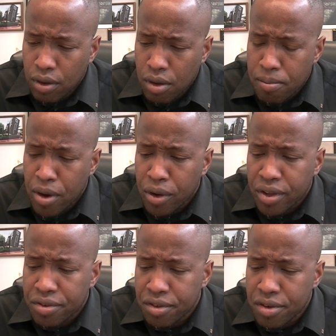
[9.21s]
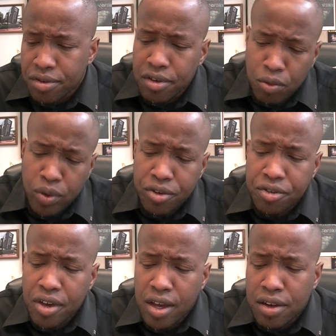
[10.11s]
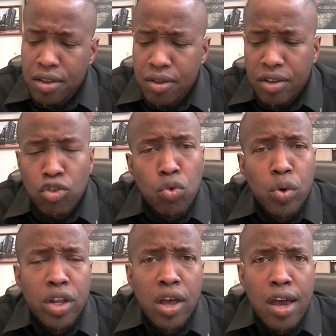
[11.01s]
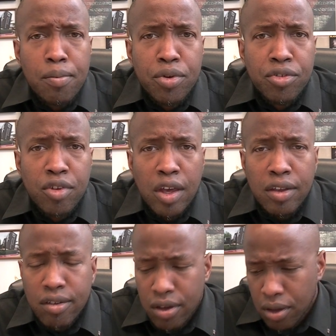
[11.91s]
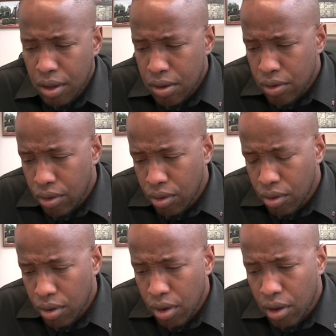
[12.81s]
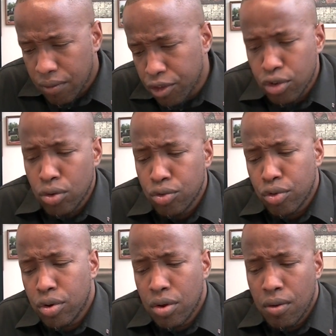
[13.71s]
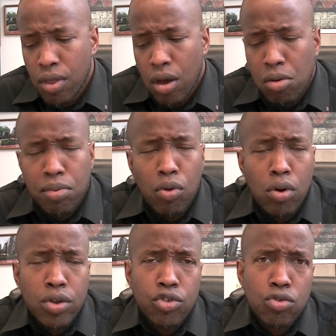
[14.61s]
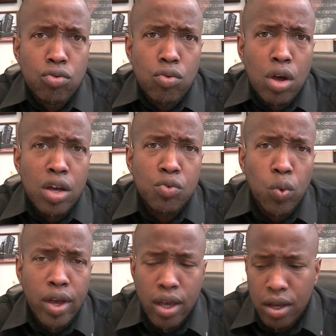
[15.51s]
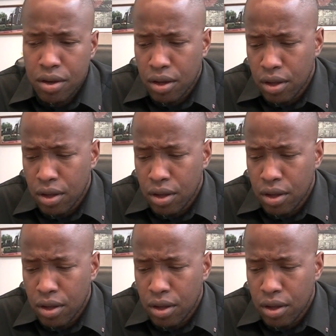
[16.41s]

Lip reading: American census, which said that 29% of children are born to unwed